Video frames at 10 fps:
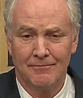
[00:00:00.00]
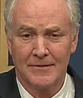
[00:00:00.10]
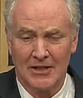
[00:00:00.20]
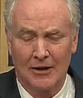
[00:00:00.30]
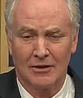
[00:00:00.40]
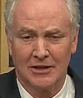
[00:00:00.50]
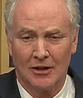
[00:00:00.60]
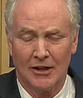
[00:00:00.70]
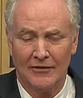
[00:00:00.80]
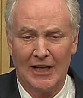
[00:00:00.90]

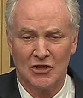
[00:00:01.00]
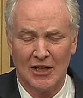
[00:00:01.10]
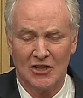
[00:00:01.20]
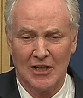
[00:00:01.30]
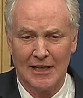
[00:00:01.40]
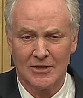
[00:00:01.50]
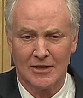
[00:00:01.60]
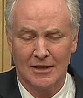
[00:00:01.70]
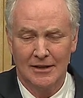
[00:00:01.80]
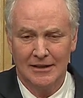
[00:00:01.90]
Secretary of HHS,
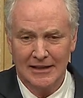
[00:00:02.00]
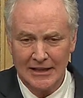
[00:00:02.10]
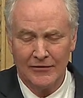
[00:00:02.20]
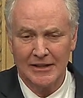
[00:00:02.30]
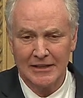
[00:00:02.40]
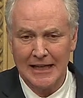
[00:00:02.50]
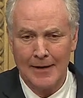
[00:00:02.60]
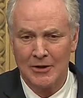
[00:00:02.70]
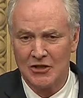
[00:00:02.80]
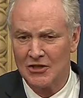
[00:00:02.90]
given the
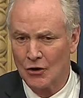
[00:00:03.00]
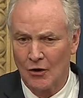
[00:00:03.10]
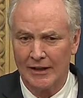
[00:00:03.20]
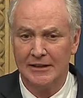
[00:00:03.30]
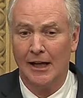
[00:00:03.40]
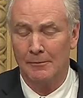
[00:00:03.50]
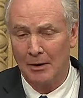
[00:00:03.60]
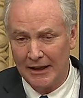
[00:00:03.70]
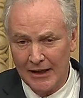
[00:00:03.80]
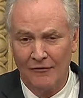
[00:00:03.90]
damage he's already done.
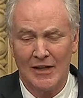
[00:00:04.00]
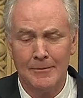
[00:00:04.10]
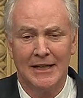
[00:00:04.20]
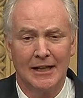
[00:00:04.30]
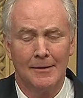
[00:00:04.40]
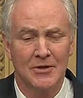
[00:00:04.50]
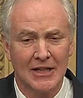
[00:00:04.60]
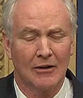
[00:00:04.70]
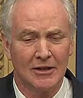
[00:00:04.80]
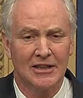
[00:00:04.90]
But if he becomes
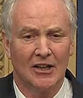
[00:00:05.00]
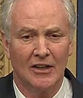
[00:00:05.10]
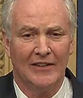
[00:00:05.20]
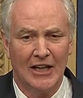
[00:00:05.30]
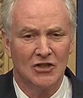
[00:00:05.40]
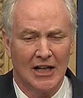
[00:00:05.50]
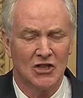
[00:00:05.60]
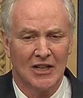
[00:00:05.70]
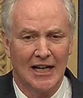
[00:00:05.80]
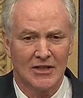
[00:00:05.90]
Secretary of
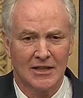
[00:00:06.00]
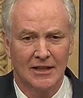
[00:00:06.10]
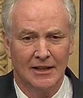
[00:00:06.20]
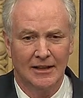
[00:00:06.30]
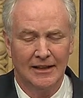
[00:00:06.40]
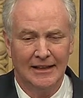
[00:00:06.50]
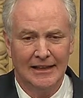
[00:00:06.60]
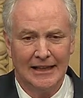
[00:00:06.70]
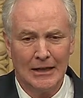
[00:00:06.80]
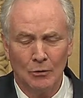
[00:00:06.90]
HHS,
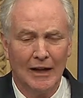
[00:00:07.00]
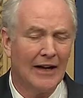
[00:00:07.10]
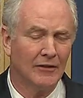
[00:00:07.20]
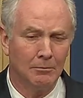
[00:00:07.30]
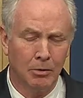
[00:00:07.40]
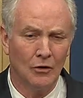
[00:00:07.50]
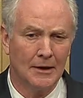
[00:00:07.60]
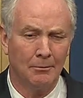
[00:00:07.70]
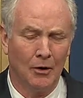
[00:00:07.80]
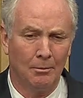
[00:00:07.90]
he will have a bully
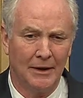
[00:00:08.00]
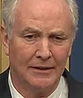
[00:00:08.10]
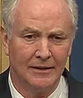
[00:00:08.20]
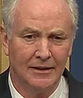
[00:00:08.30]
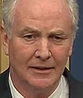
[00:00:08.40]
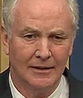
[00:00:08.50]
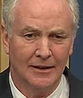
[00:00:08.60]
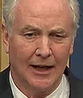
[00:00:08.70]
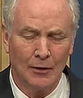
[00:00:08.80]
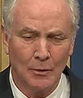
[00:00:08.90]
pulpit
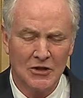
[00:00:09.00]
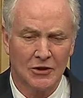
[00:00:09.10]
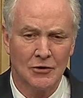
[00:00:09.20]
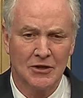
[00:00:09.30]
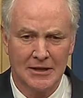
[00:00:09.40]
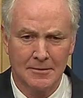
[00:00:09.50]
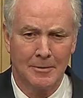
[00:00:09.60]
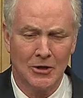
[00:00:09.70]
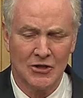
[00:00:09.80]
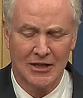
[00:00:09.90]
on which those
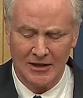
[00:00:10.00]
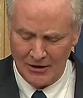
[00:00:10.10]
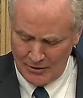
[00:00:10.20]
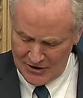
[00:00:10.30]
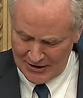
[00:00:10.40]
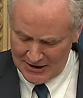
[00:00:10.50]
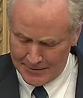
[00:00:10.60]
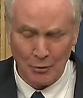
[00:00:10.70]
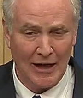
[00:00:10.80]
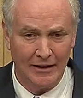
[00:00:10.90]
conspiracy theories can
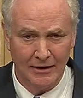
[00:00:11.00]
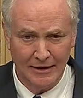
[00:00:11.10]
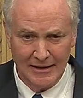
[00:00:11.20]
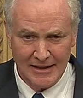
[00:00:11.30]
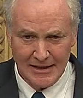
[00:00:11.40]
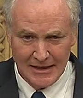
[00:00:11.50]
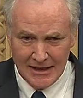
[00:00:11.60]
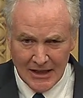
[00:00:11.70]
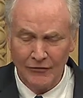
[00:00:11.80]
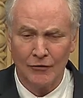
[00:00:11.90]
spread
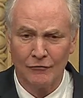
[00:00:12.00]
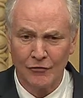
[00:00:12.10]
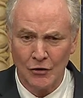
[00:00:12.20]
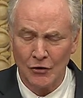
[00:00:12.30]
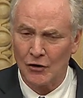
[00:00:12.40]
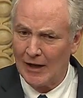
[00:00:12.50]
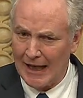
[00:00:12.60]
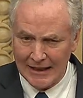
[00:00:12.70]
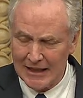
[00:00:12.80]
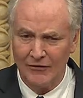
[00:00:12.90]
even further
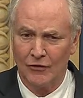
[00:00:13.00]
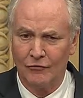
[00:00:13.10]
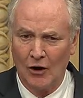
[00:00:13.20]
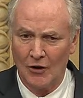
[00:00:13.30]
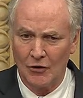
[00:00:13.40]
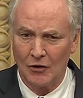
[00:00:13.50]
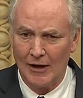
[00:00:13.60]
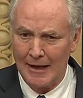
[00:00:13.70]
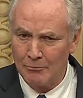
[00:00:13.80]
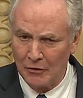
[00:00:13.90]
and even farther
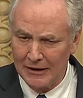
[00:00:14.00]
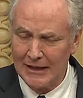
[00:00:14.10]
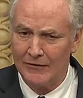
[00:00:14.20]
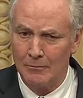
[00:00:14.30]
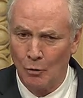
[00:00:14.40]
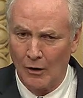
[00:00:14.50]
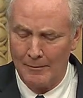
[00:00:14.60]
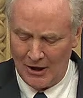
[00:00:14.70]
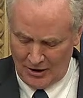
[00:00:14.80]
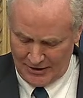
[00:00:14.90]
and put even more
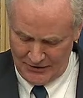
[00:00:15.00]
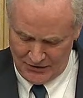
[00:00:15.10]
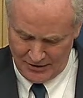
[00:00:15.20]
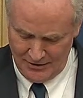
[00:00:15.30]
Americans